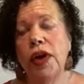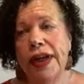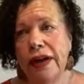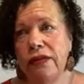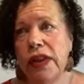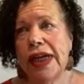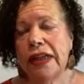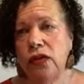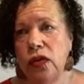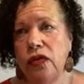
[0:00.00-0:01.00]
have
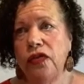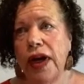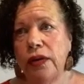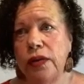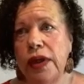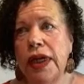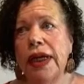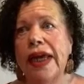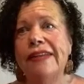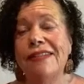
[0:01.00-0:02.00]
liked to have found
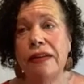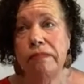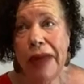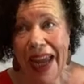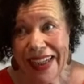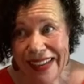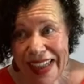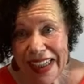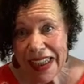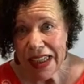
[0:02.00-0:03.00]
a
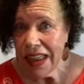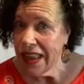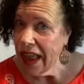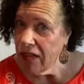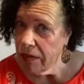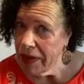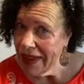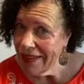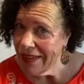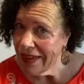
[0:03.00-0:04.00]
somatic
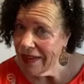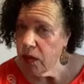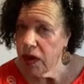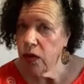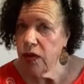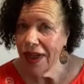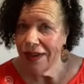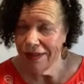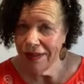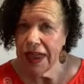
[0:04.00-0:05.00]
therapist, someone who
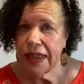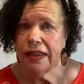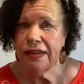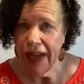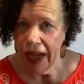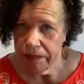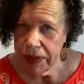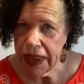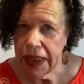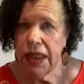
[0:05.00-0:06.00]
does like the
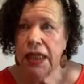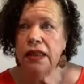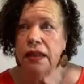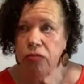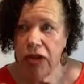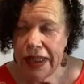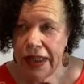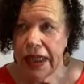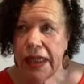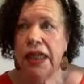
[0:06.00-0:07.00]
tapping, the
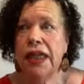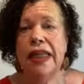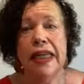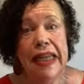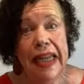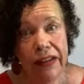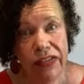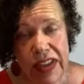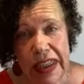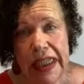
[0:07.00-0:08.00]
breathing, the
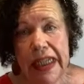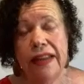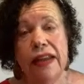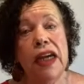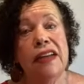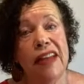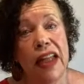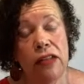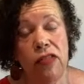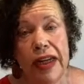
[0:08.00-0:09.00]
EFT, the
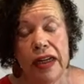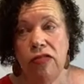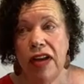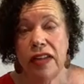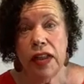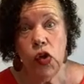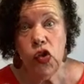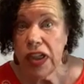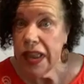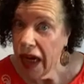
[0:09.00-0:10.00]
accelerated
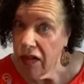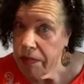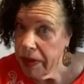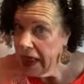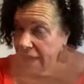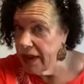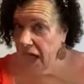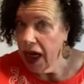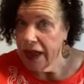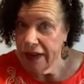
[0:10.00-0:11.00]
resolution therapy. It's an
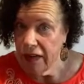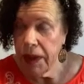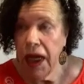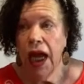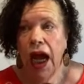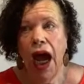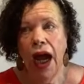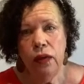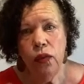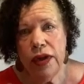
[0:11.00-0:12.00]
eye therapy.
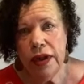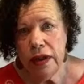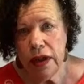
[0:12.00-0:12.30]
I would